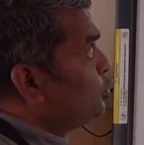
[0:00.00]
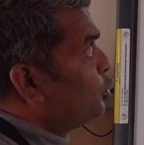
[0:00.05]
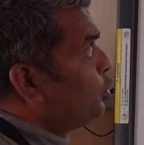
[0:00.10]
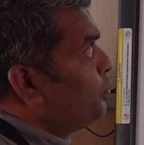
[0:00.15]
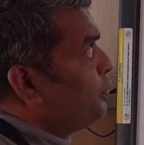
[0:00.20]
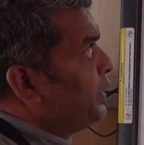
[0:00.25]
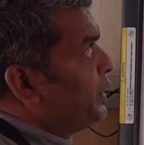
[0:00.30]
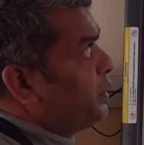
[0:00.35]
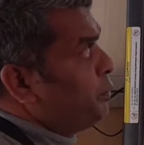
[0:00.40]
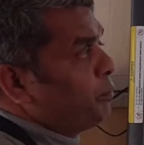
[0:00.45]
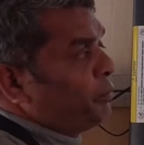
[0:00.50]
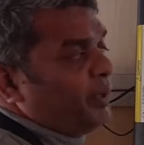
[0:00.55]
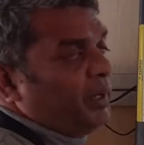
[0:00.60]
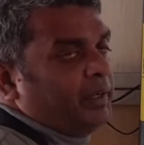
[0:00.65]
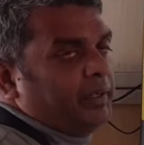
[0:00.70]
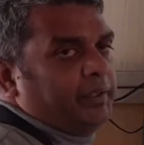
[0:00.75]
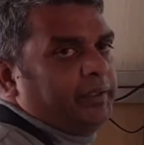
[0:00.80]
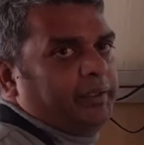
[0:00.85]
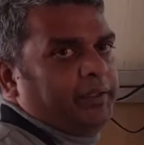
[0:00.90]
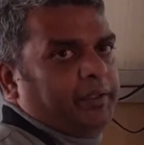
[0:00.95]
Roman
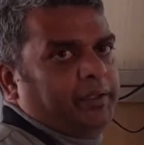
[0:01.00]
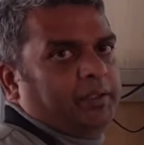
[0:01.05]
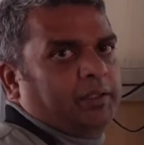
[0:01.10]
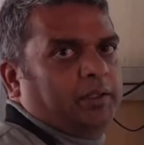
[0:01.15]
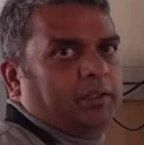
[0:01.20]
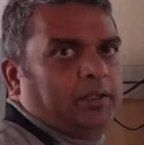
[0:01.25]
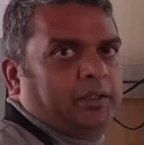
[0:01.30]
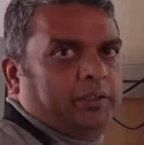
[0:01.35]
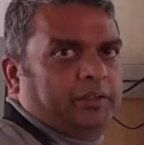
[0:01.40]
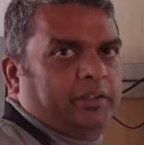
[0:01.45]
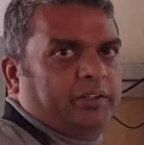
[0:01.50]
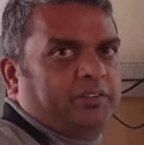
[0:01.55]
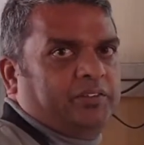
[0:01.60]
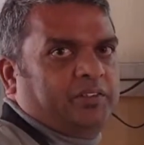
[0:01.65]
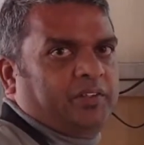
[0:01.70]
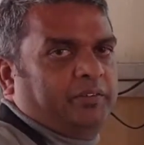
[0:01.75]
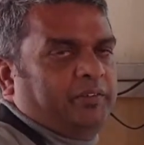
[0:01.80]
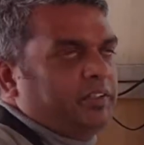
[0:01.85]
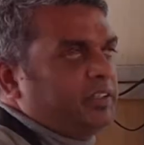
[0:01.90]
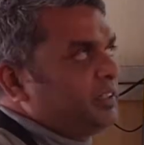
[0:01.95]
Empire in
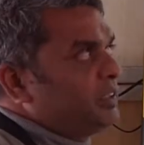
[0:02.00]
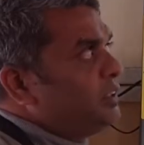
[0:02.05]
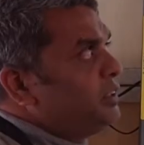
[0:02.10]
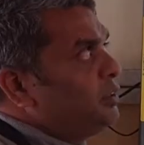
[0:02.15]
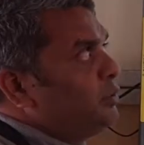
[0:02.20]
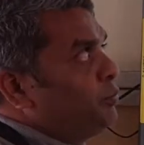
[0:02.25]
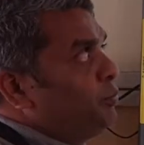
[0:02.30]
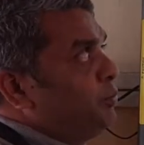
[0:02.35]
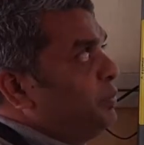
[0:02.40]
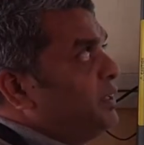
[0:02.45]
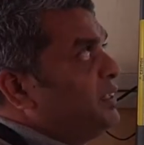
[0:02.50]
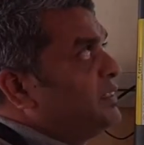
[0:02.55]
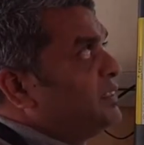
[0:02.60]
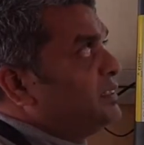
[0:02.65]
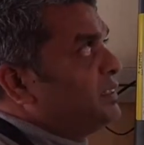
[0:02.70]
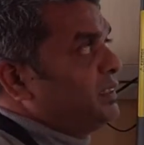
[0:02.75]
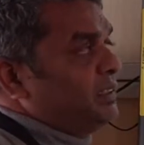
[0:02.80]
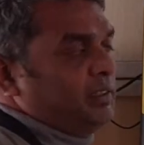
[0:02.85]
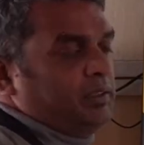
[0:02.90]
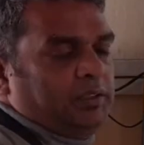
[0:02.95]
117
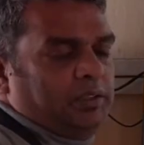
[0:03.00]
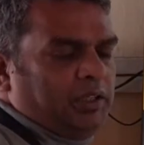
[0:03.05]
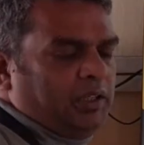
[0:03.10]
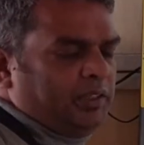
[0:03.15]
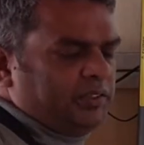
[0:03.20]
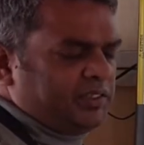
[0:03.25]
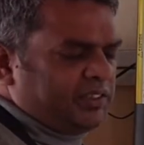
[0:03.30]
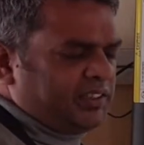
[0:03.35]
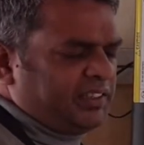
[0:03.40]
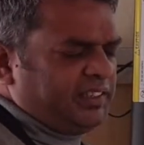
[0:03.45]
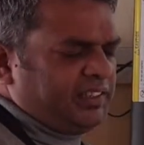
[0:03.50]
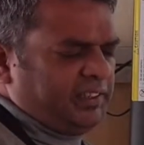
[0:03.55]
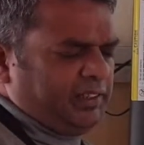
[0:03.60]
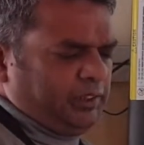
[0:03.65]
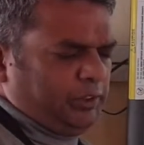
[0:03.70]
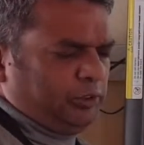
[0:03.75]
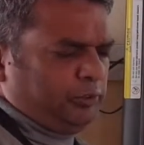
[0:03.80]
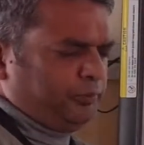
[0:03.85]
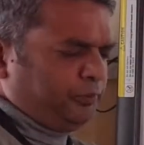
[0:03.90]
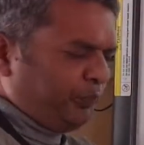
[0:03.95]
BC,
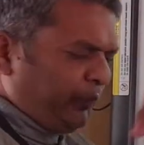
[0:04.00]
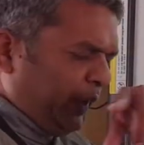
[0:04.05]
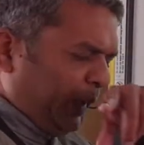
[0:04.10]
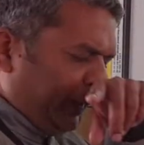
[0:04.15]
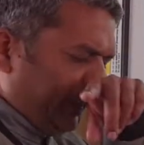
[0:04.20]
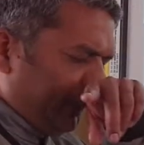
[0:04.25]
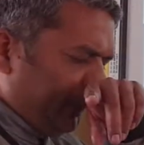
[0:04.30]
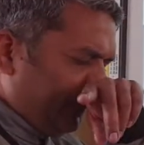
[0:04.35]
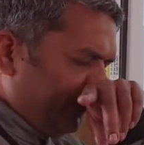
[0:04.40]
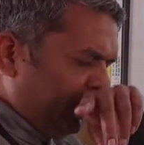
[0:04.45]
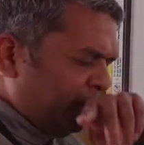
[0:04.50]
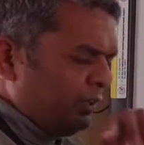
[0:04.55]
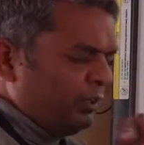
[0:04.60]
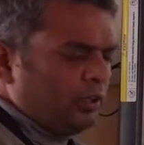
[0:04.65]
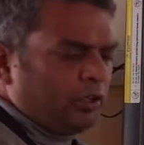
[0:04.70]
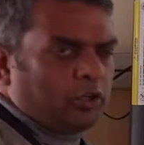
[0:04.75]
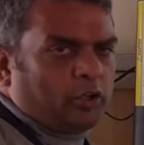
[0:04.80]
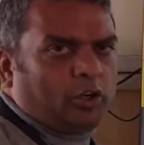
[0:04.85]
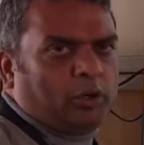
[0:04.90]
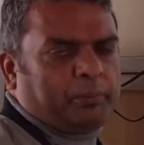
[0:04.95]
CE, that is
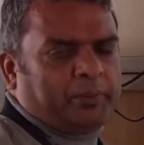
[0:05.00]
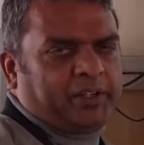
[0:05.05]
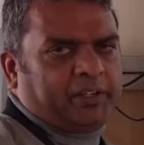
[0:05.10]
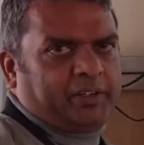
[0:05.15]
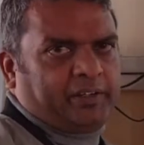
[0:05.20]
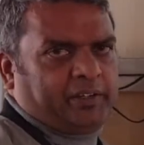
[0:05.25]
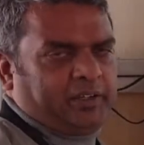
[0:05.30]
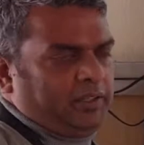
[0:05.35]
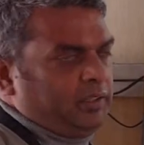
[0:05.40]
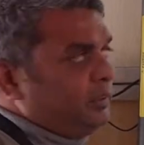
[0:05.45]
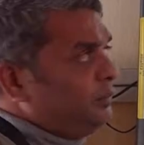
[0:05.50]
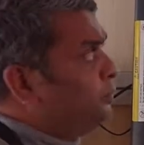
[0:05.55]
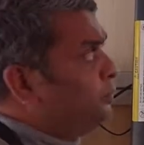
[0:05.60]
Common Era.